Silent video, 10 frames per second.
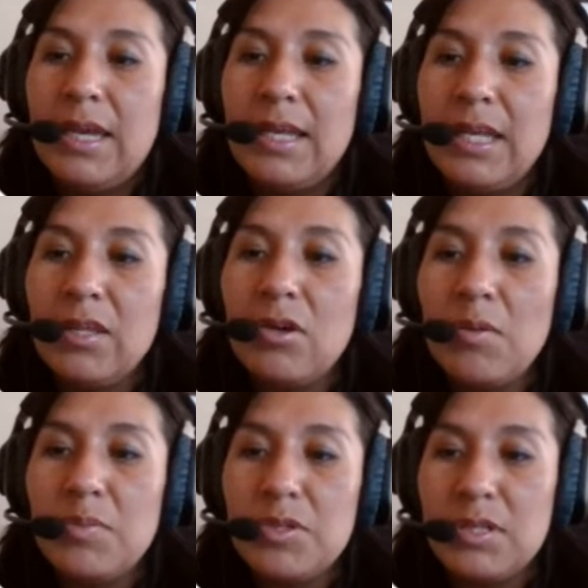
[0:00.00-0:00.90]
Another
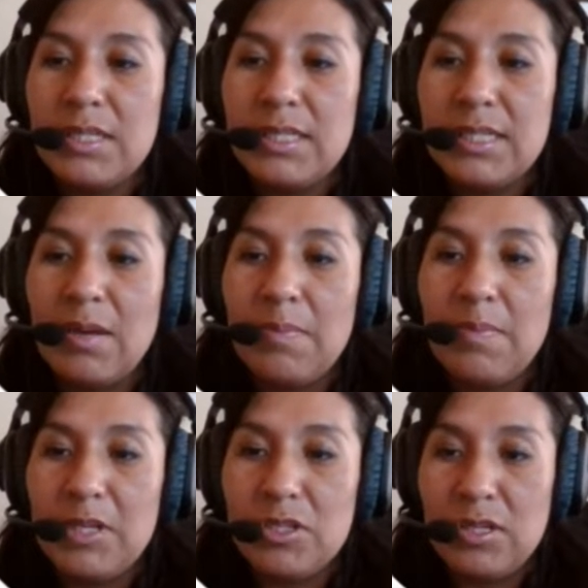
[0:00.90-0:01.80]
option is
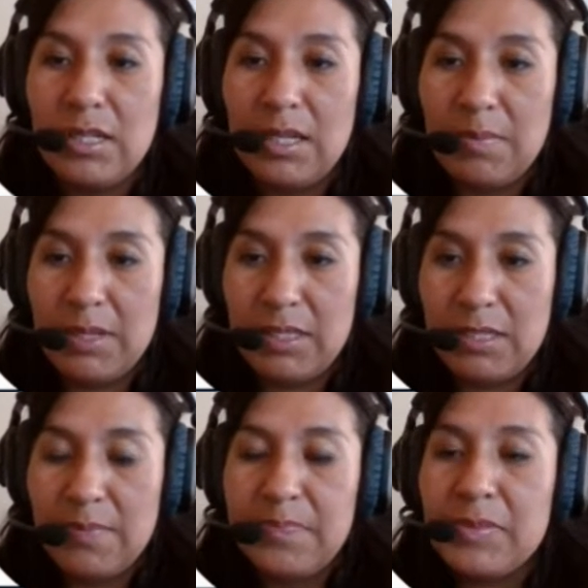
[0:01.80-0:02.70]
submission
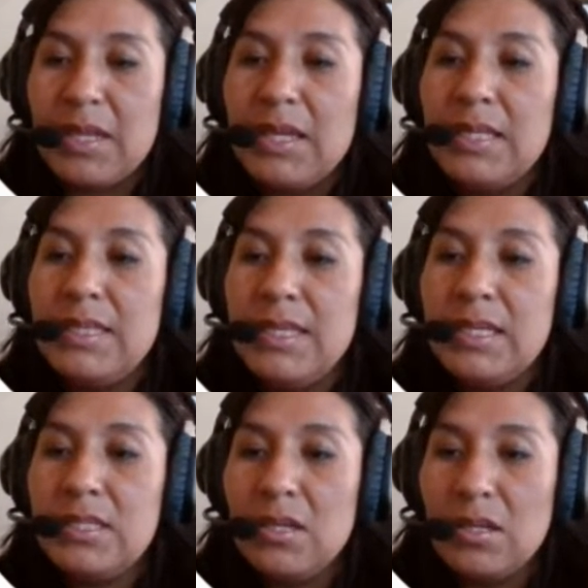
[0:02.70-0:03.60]
limit.
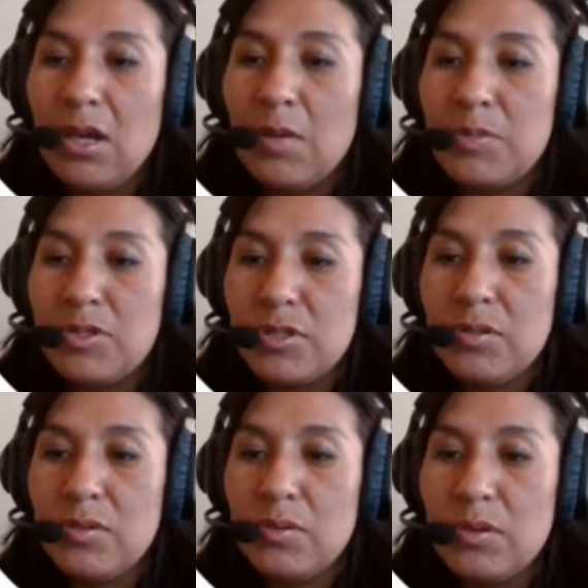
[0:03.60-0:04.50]
This option
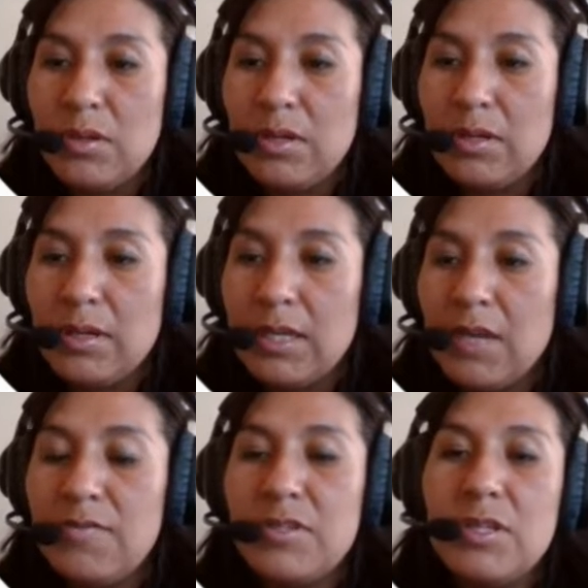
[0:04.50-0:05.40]

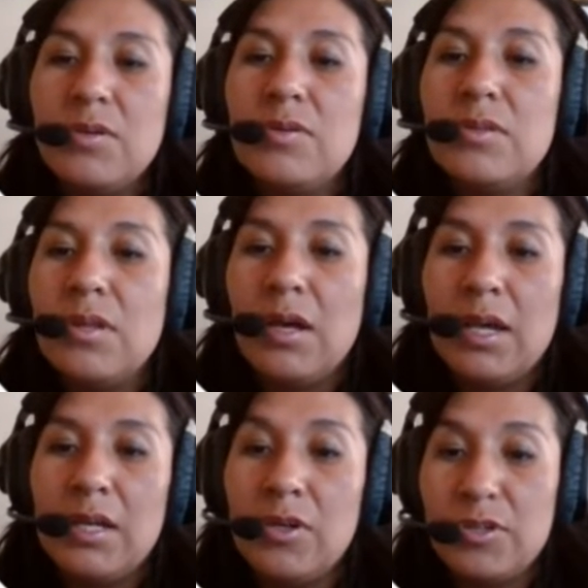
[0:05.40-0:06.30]
gives you
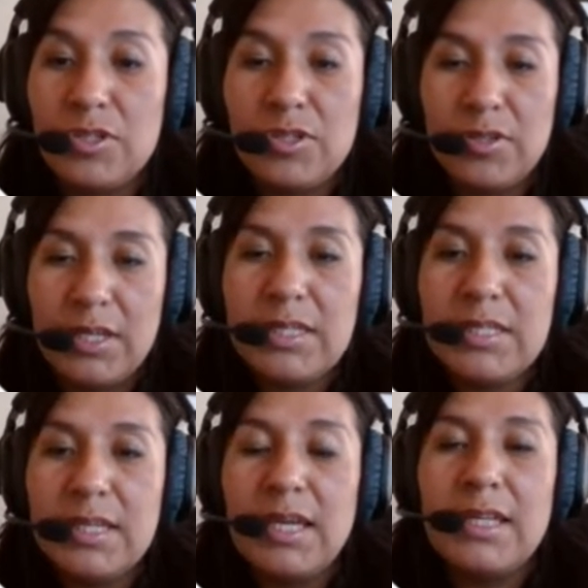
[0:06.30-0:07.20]
your
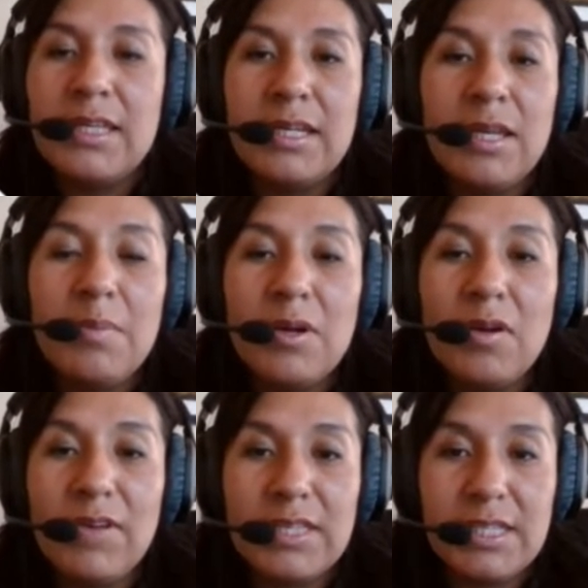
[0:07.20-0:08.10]
students the number
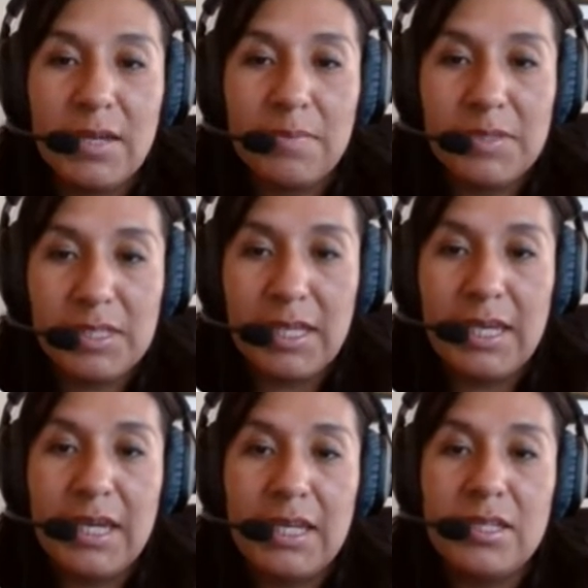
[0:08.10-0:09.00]
of attempts they
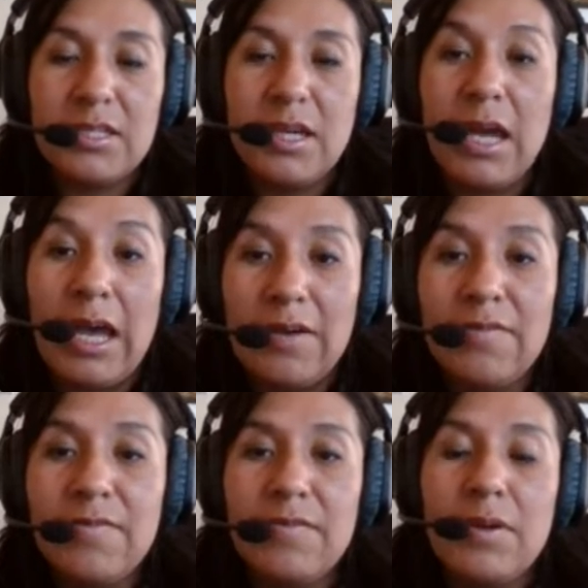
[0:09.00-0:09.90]
can have